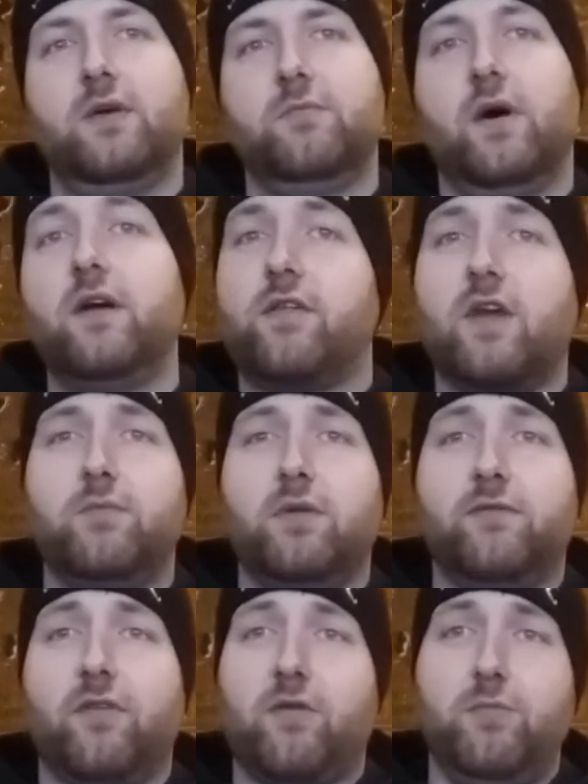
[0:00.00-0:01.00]
My example
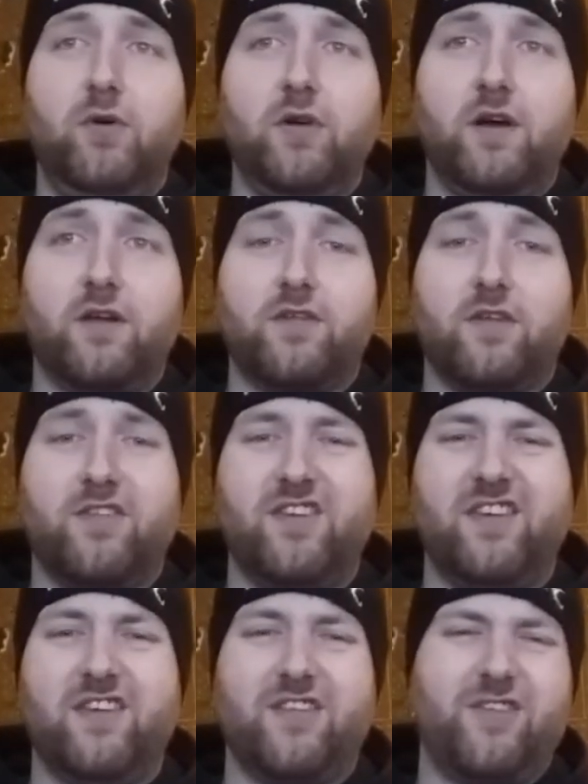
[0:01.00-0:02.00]
of a small artist
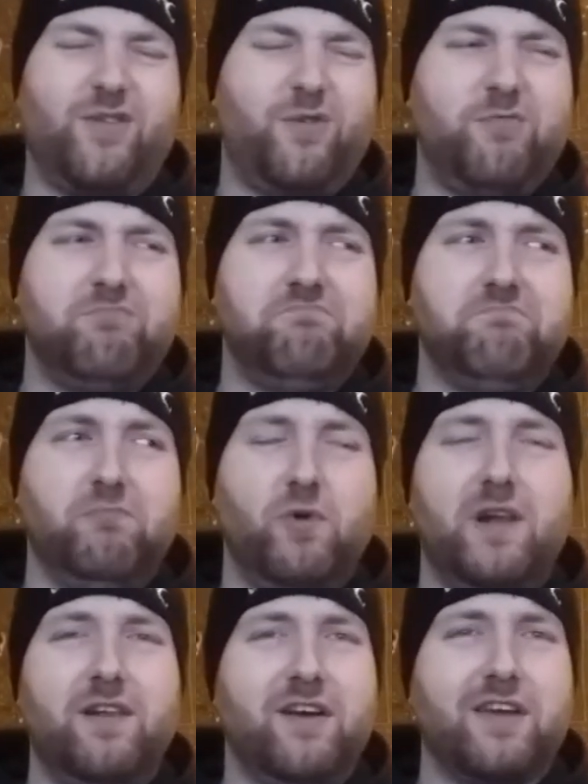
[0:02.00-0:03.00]
is,
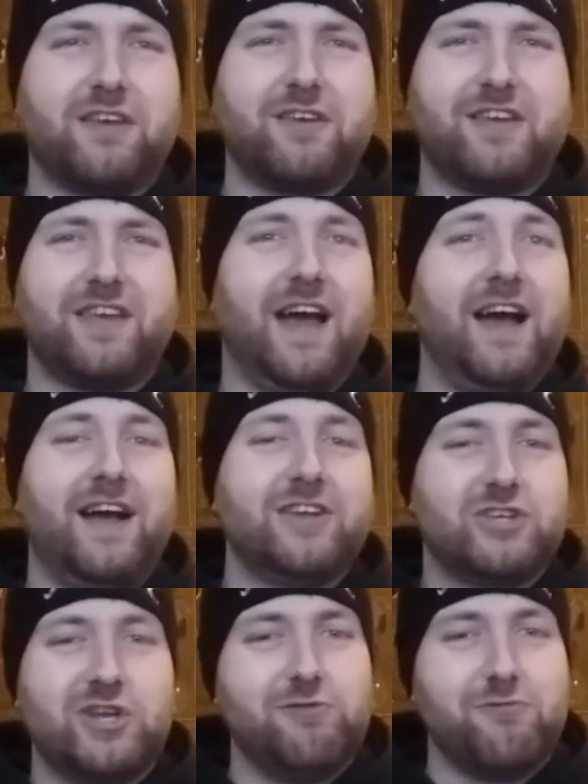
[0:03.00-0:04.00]
well, I can't
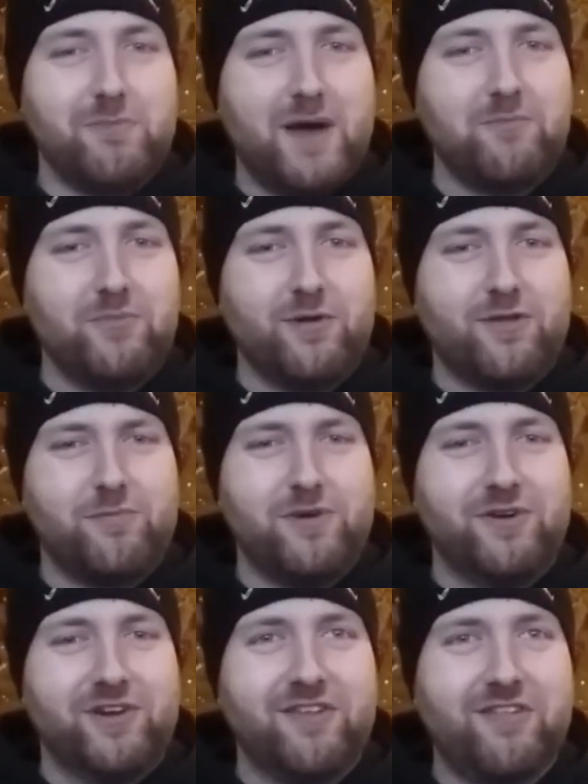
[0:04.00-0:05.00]
actually remember, to be
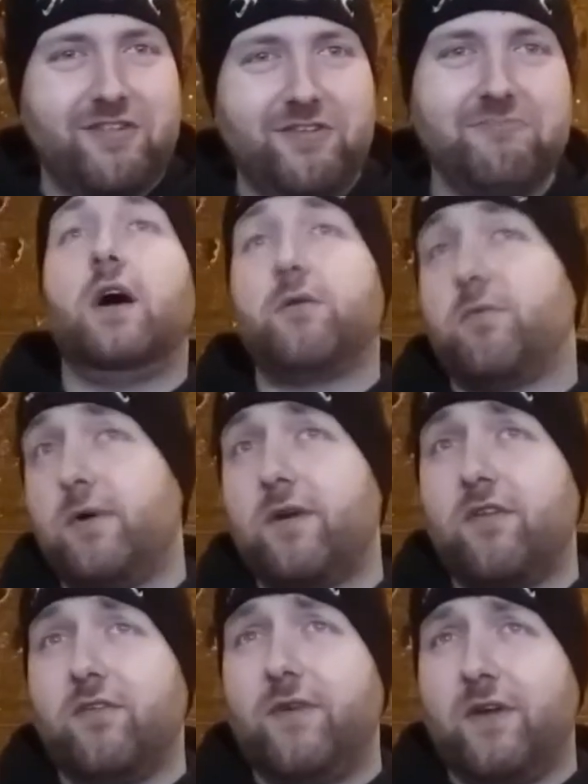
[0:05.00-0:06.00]
honest. I was
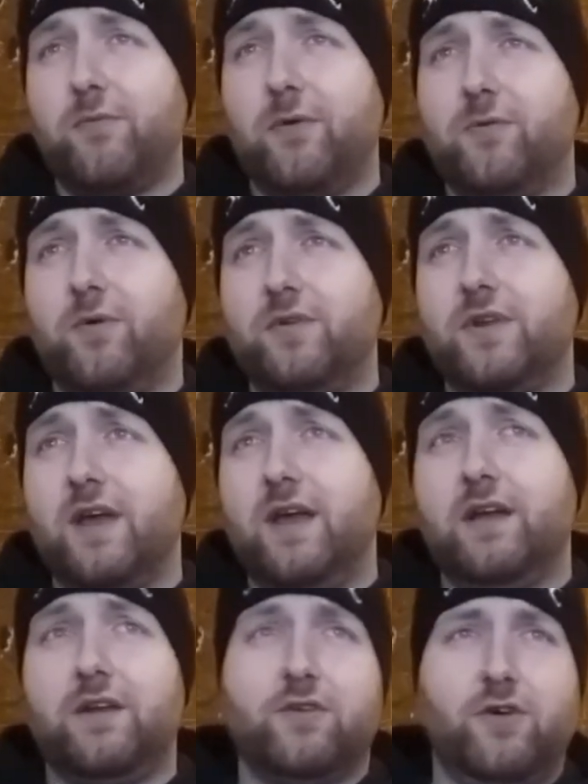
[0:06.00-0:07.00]
browsing Facebook one day
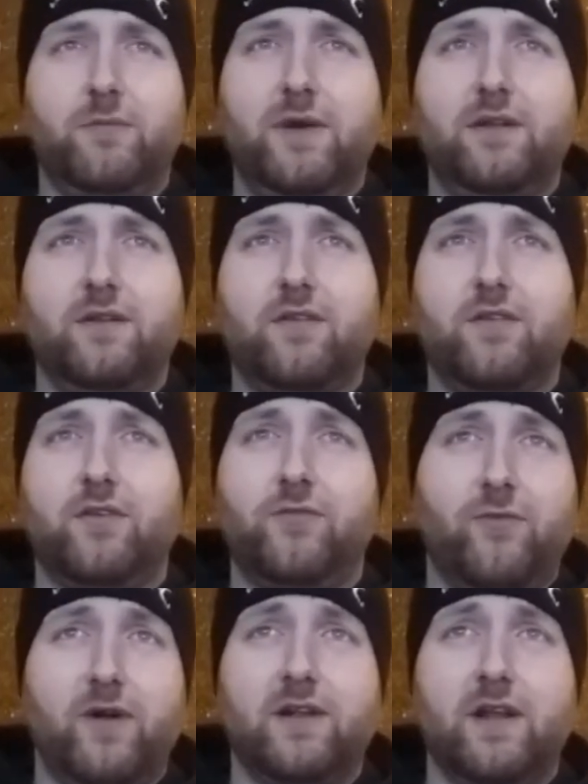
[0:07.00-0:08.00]
and a comment a
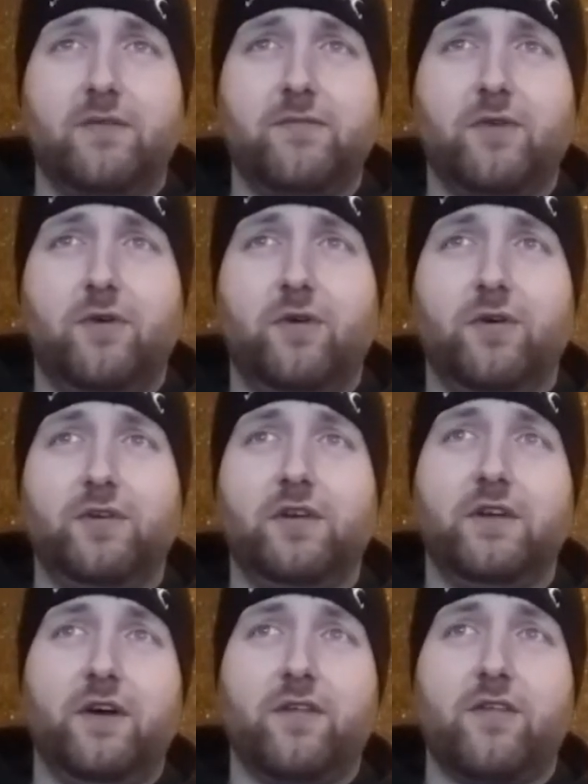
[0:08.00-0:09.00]
friend left on
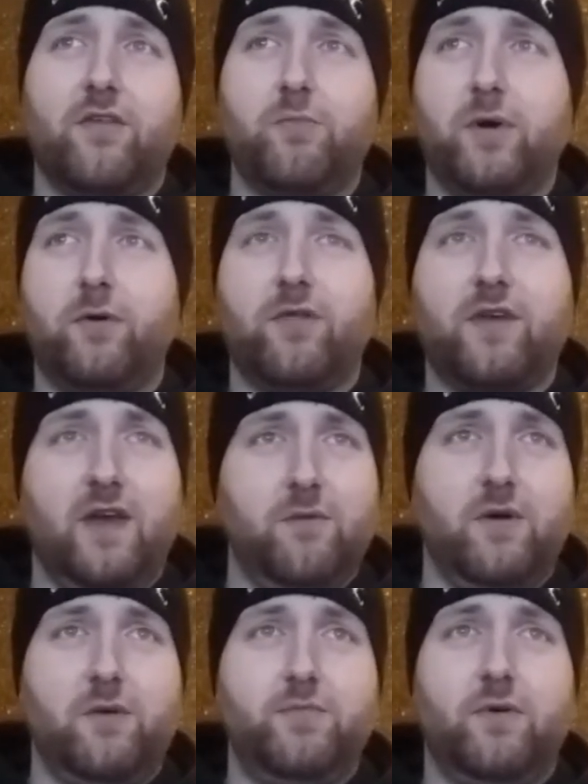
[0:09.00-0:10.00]
an artist's post came
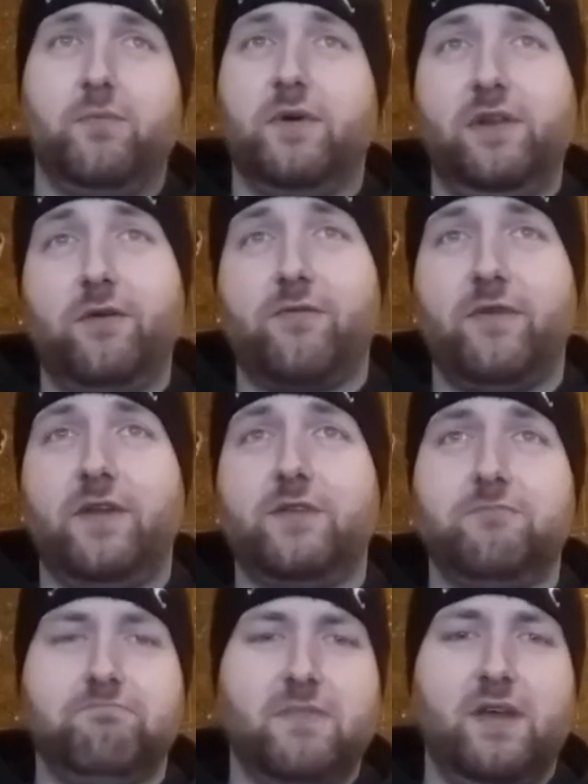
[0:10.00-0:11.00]
up on my newsfeed.
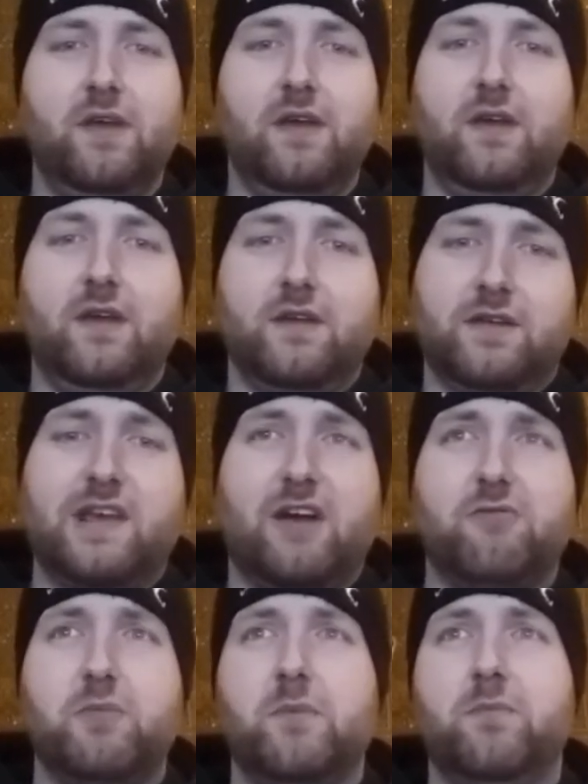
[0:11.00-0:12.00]

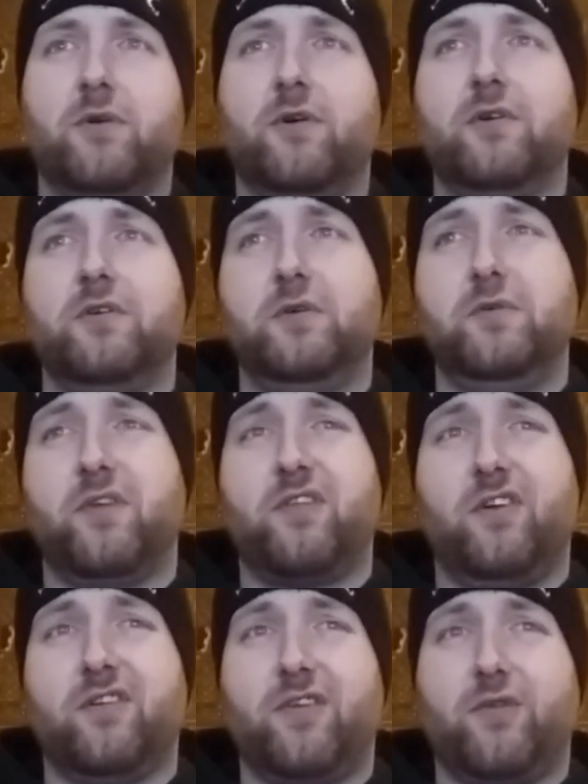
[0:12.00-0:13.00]
Can't remember who this
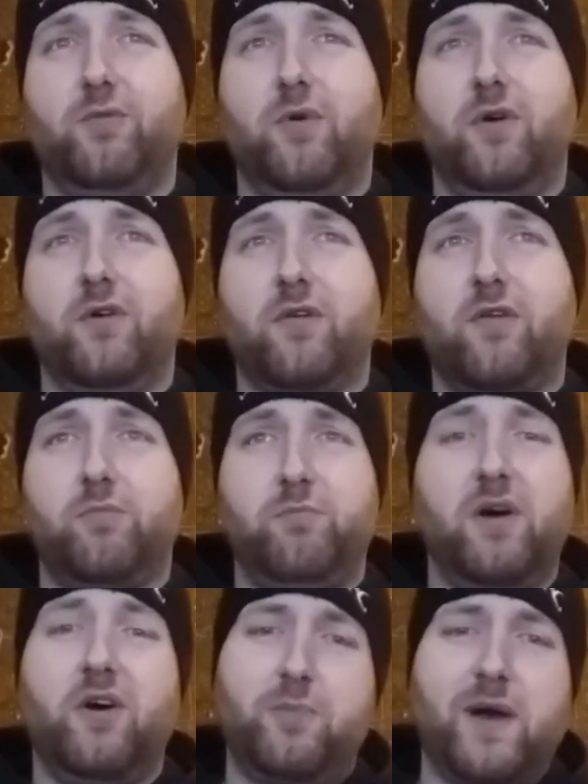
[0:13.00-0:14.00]
artist was,
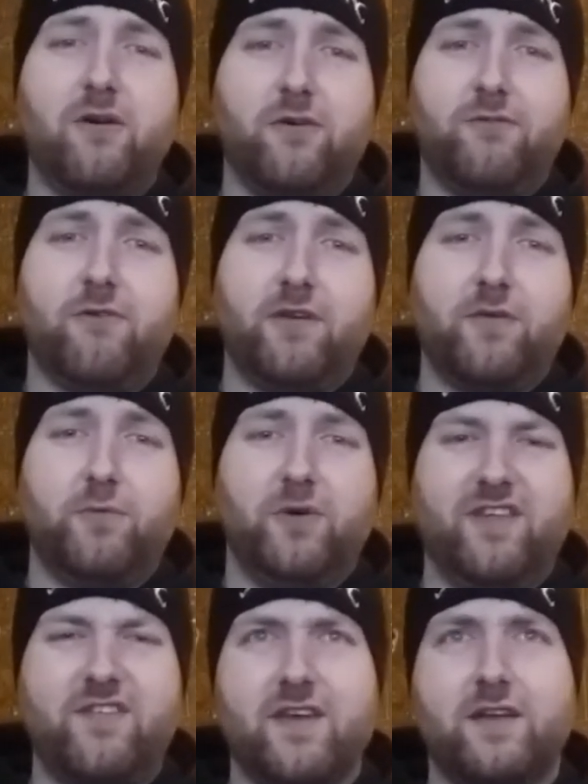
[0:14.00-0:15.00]
but I'll paraphrase what
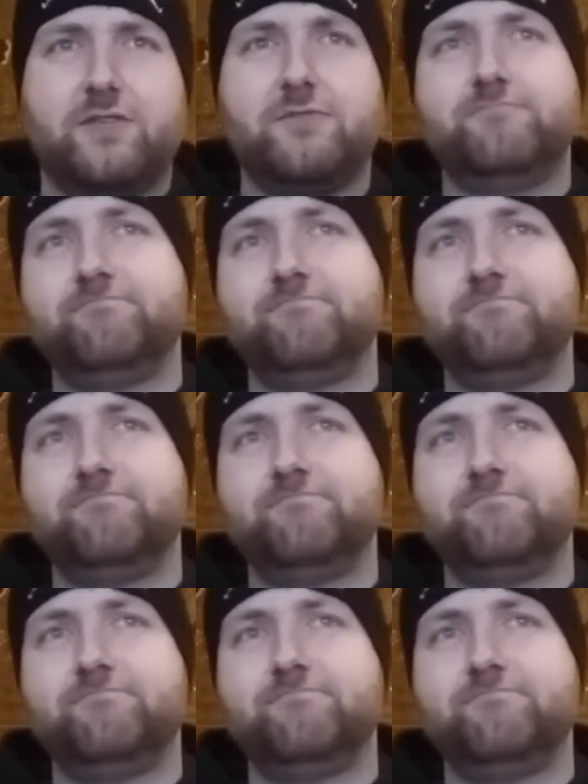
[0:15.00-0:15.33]
he said.